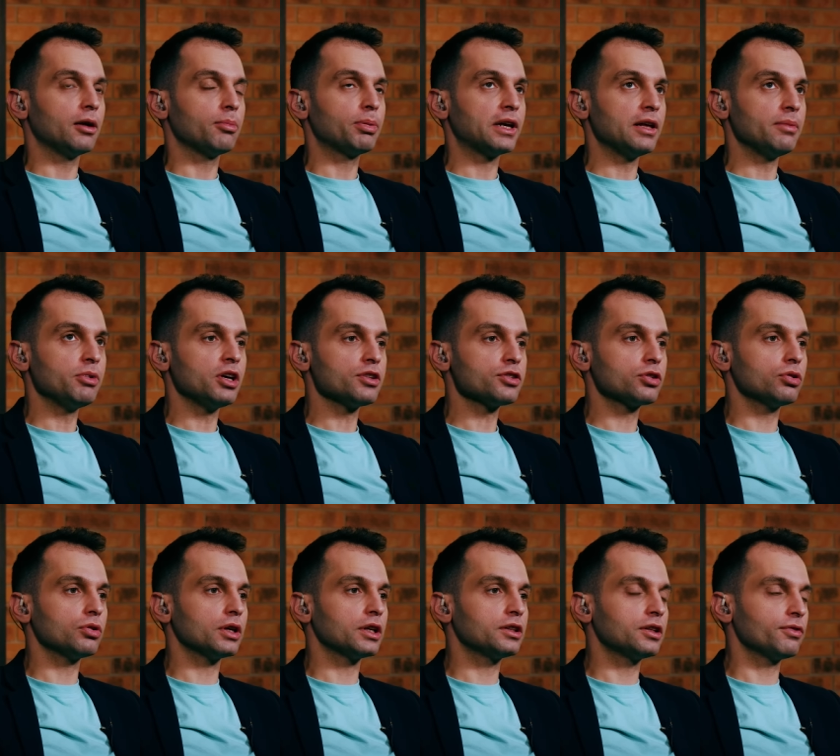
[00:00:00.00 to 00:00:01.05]
Uh, but let me ask
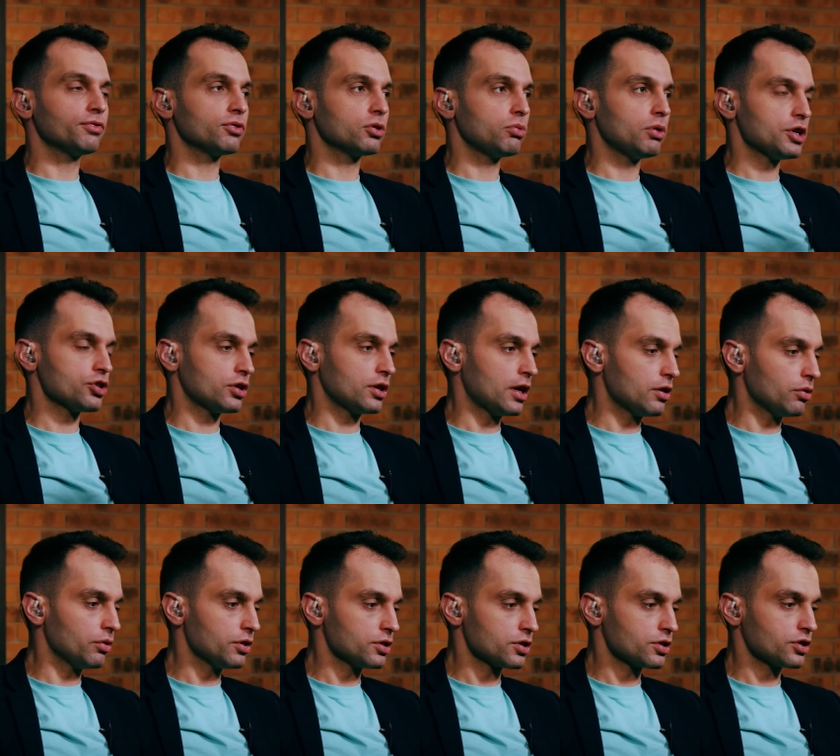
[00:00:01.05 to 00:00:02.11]
you a different question. I
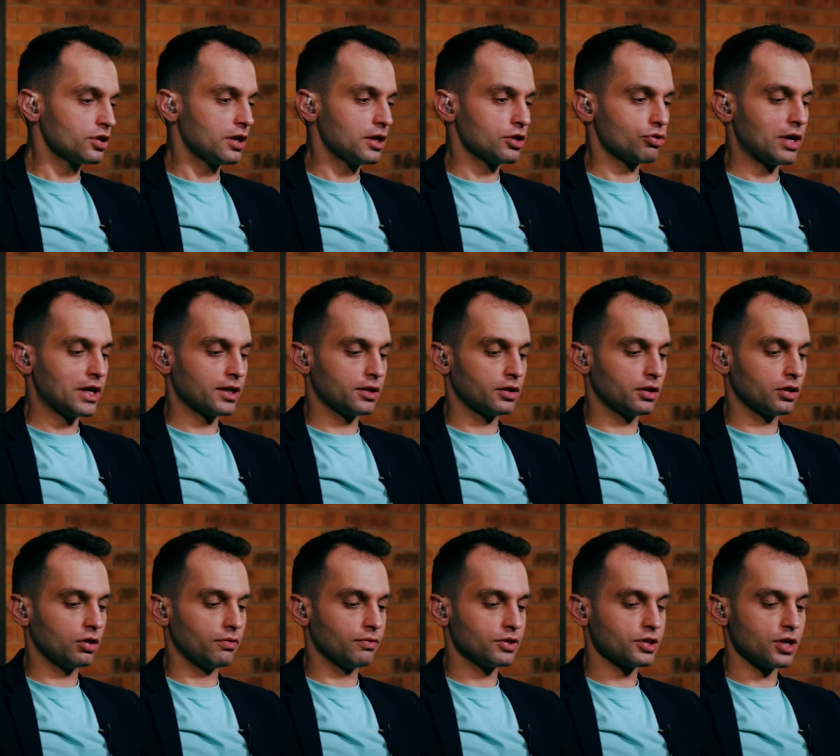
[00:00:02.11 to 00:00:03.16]
know this is sidetracking
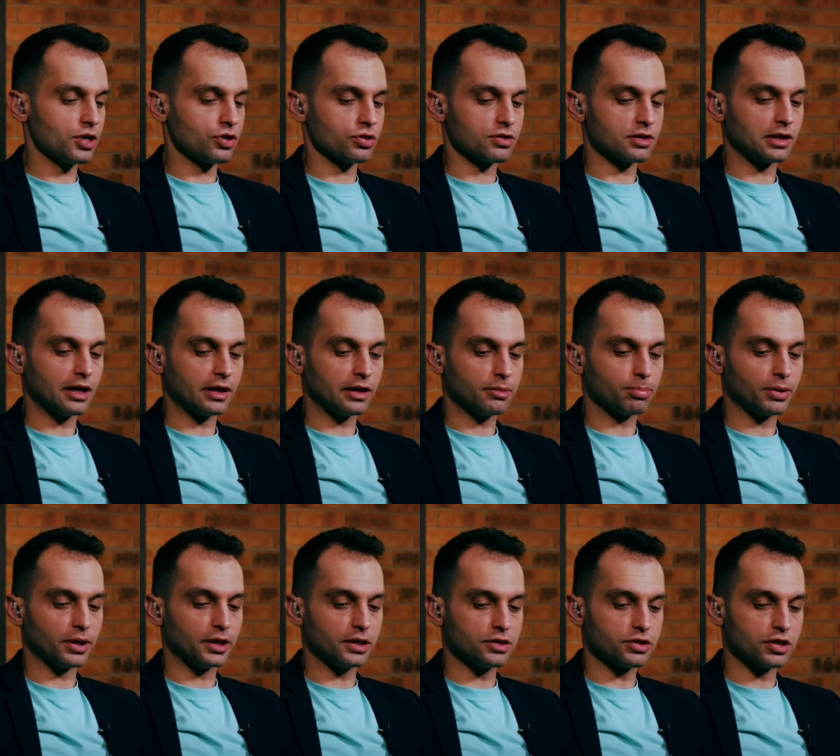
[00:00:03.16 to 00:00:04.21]
the conversation slightly,
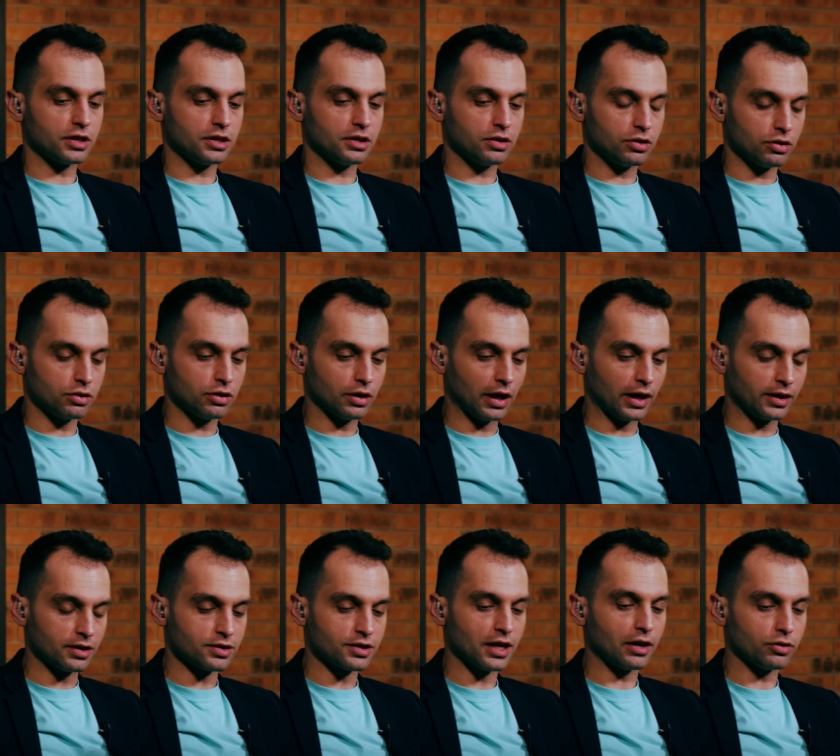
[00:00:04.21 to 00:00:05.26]
but it's I
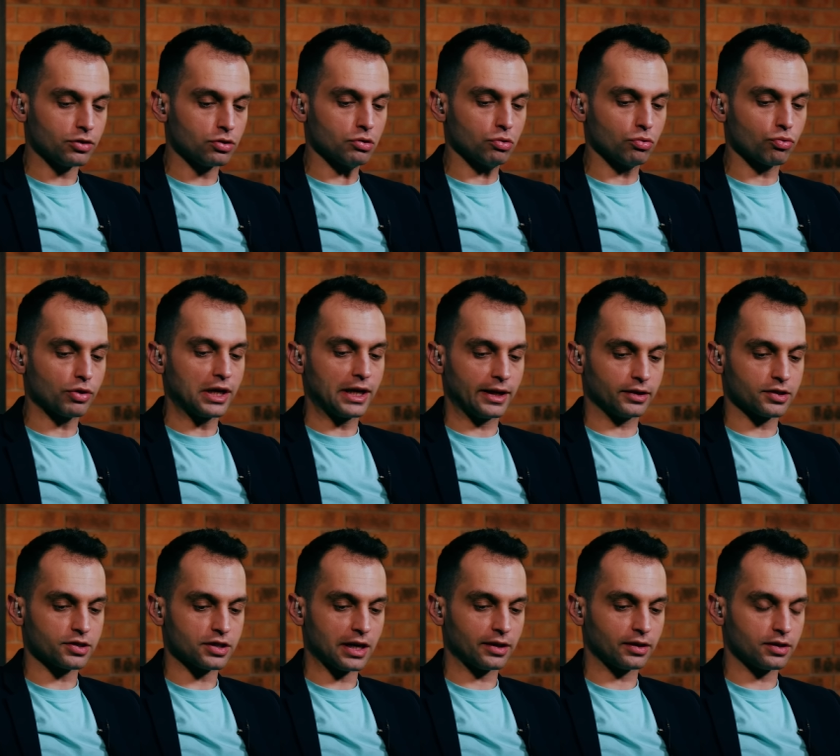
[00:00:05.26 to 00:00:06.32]
can tell you you really
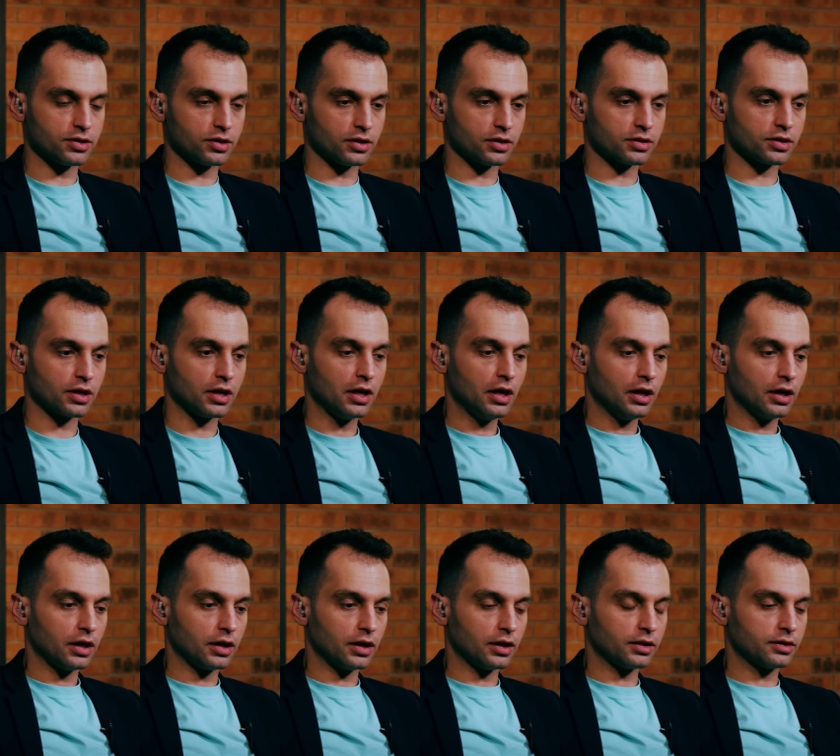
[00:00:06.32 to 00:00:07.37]
understand these things
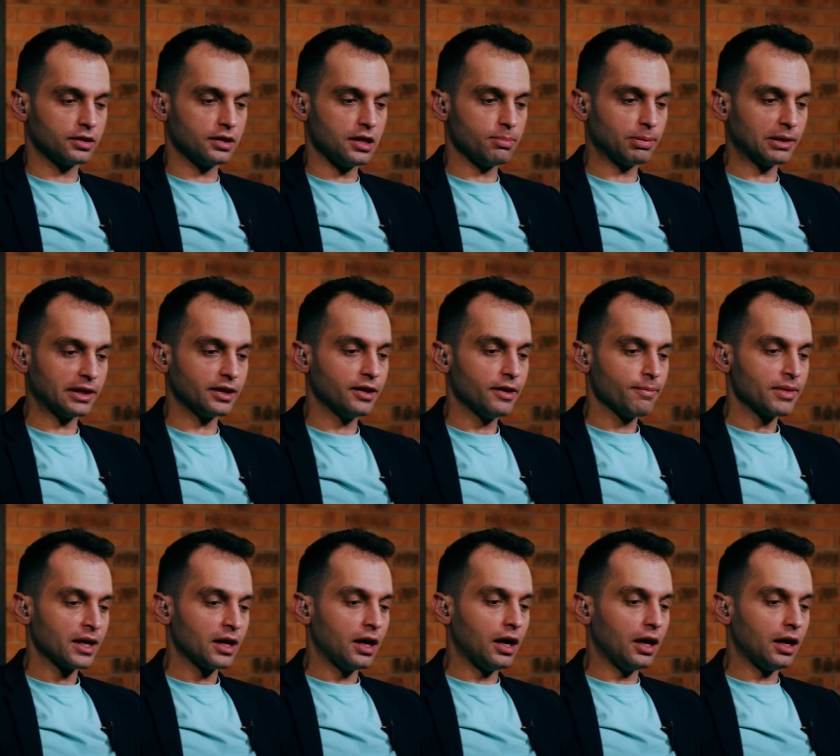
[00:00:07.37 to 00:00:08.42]
uh, deeply.
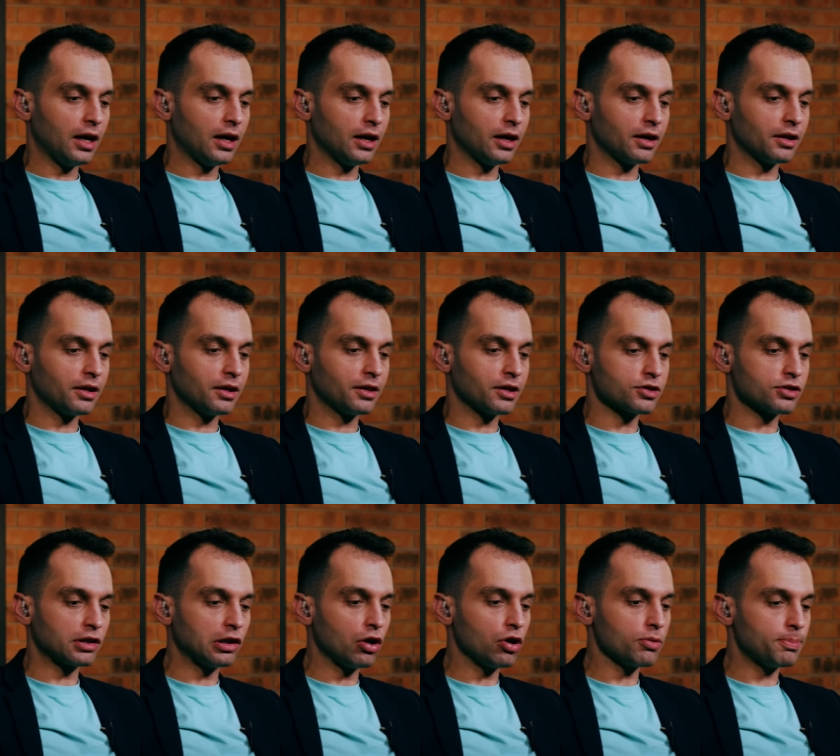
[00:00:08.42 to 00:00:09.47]
Uh,
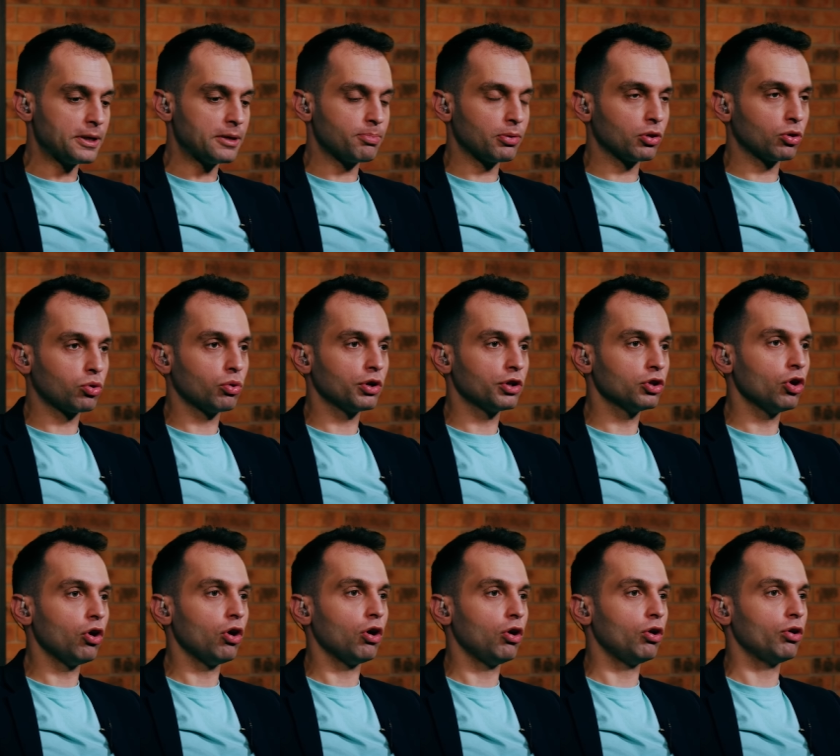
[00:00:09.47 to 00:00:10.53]
there's a lot of people who are
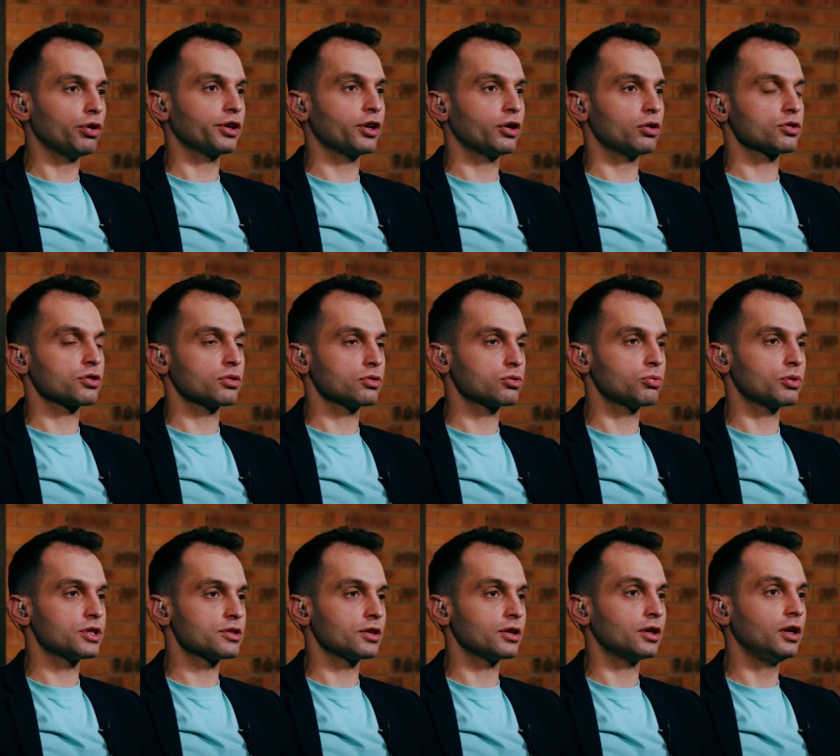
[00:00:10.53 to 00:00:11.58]
not hot girls on
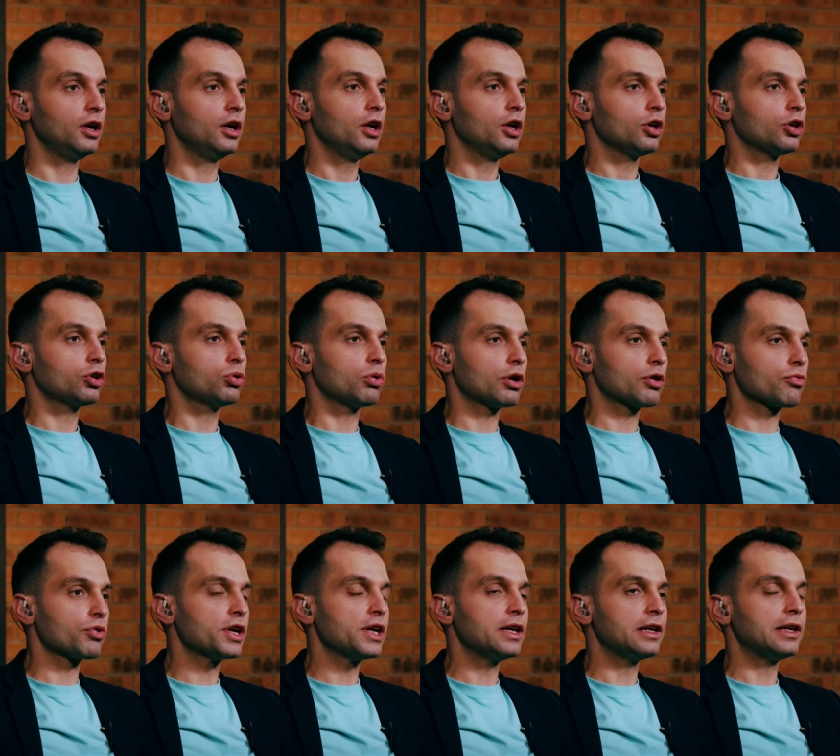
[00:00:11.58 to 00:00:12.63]
Twitter who are
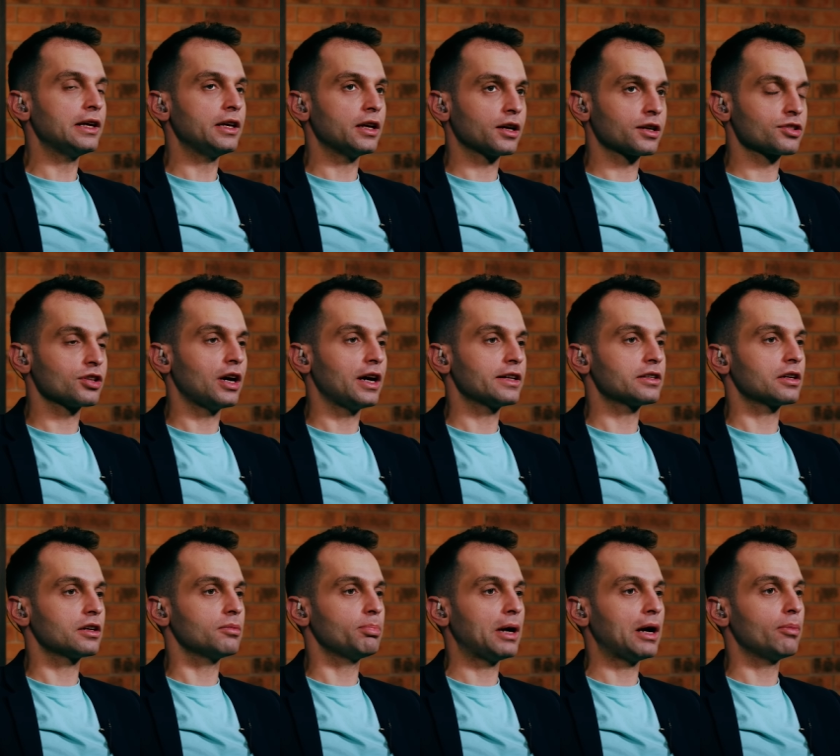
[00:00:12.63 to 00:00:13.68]
really
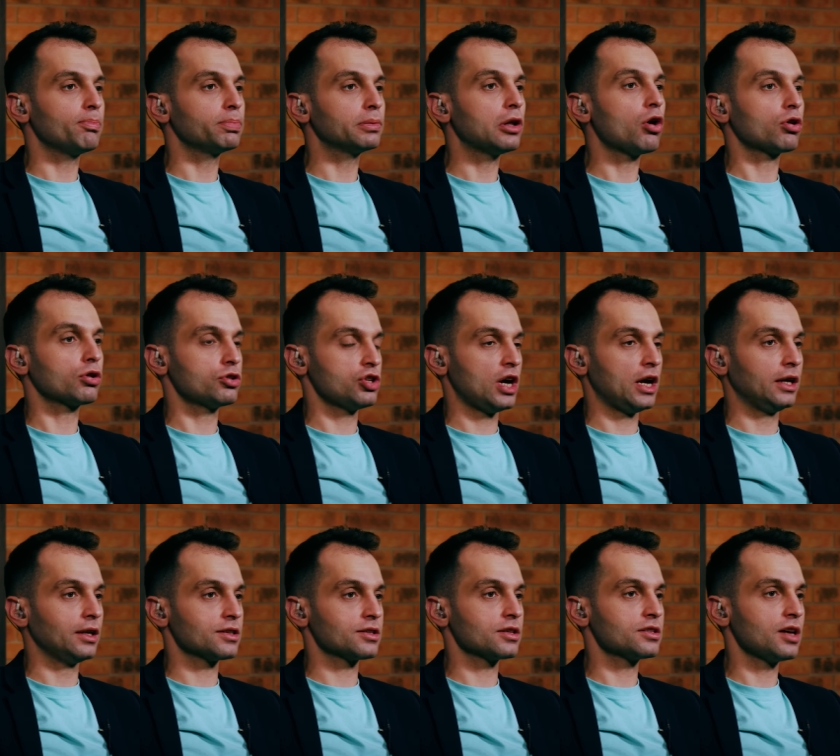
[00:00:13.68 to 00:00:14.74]
excited about
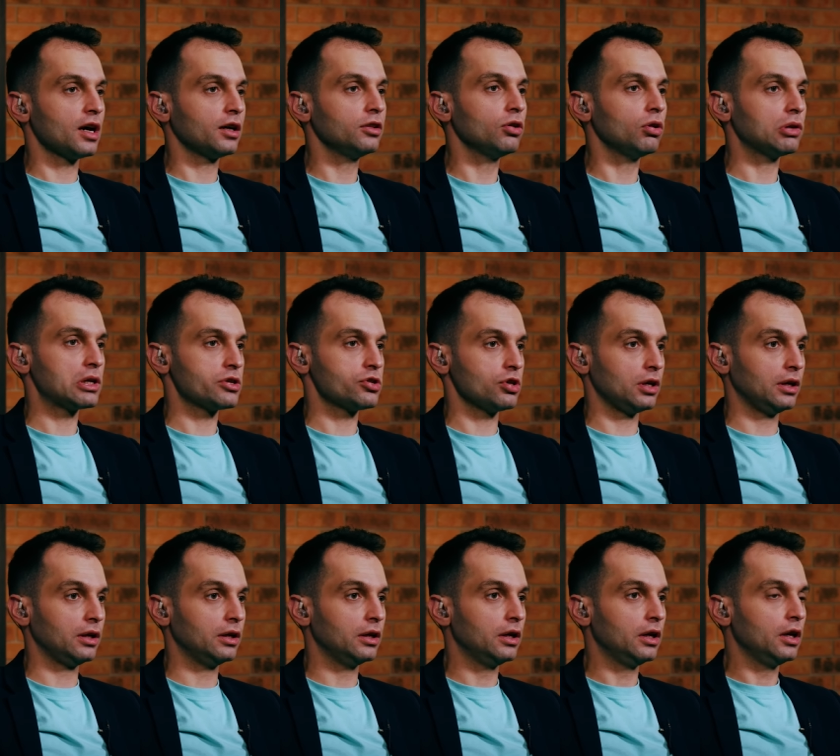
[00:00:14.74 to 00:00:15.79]
blockchain as a
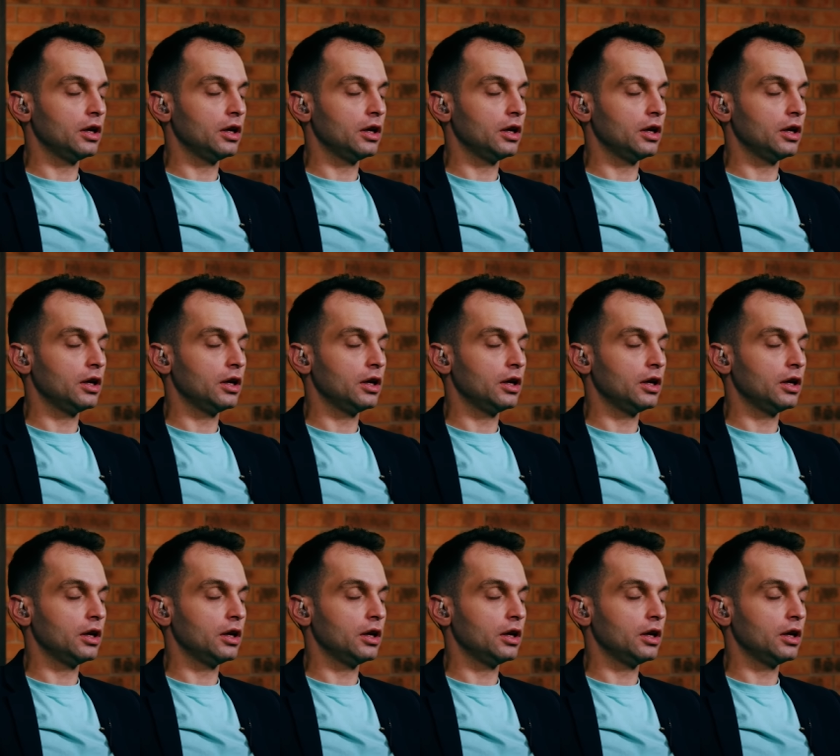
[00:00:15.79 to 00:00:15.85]
technology.